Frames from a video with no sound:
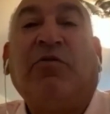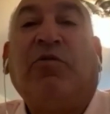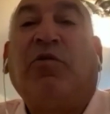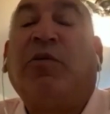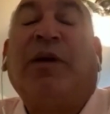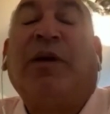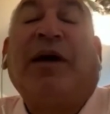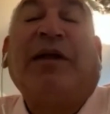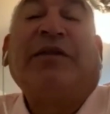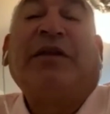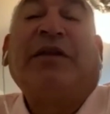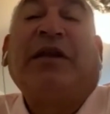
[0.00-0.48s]

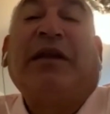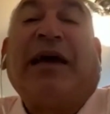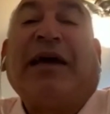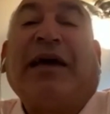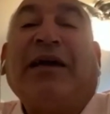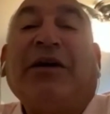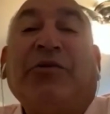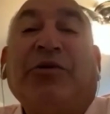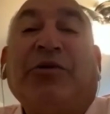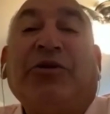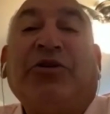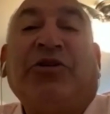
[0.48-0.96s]
What about the
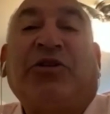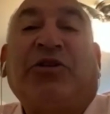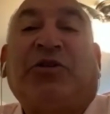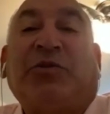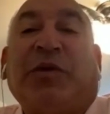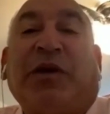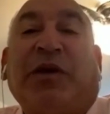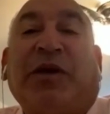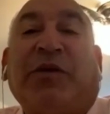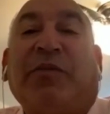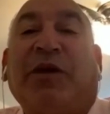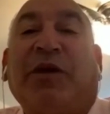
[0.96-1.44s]
language you
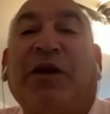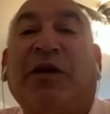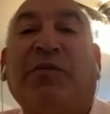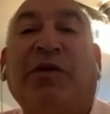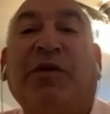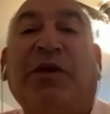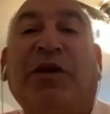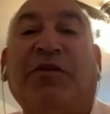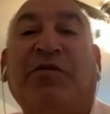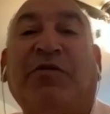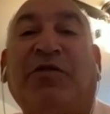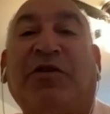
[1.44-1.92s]
speak?
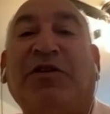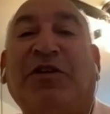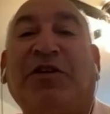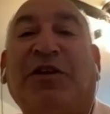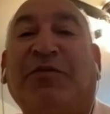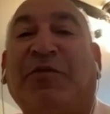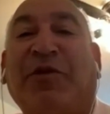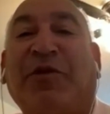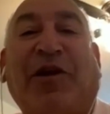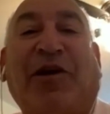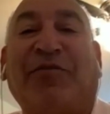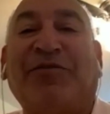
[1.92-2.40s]
Maybe
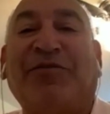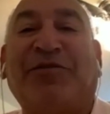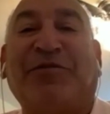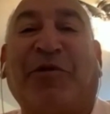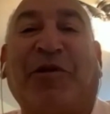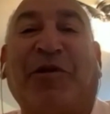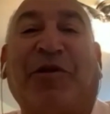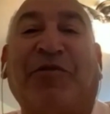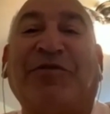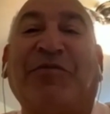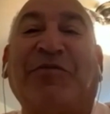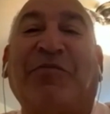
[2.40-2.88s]
when I
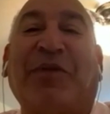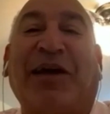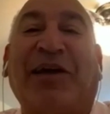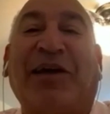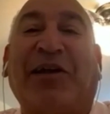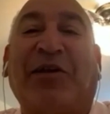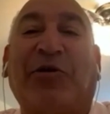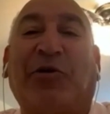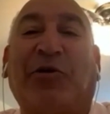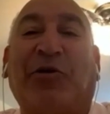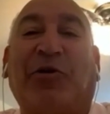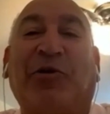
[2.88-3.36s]
was in
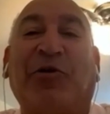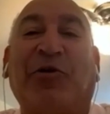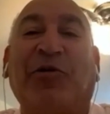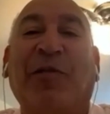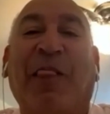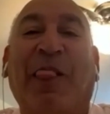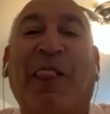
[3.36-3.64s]
Bangalore,